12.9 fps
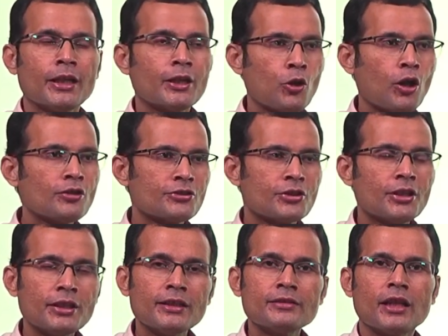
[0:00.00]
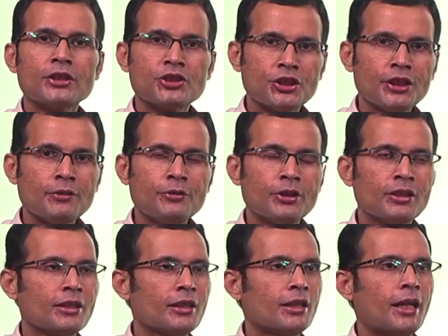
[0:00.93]
A constant is achieved
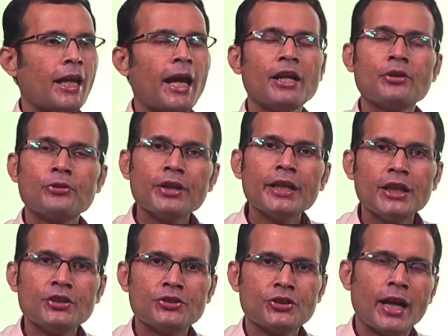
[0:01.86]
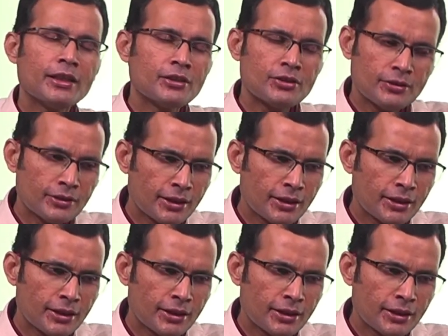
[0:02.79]
and reached and